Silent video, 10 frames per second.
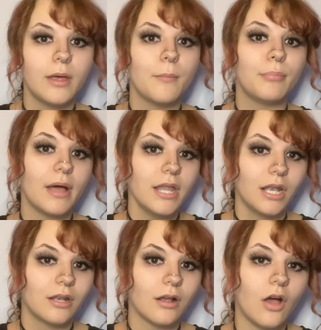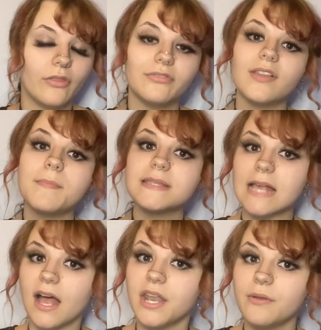But on the flip
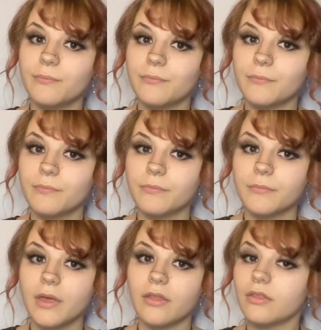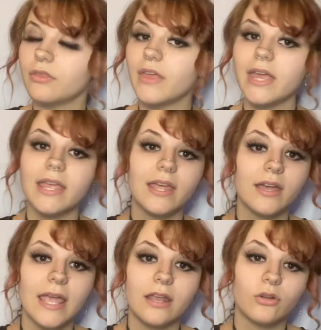side, they
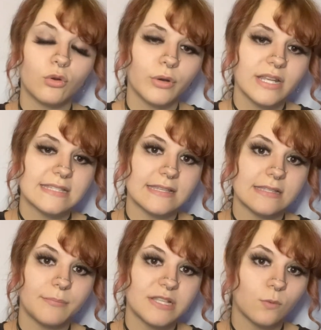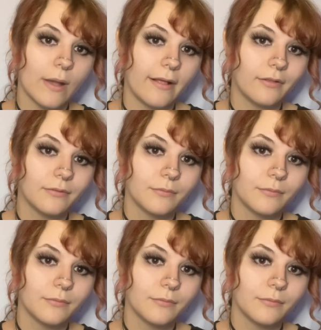can't handle criticism as well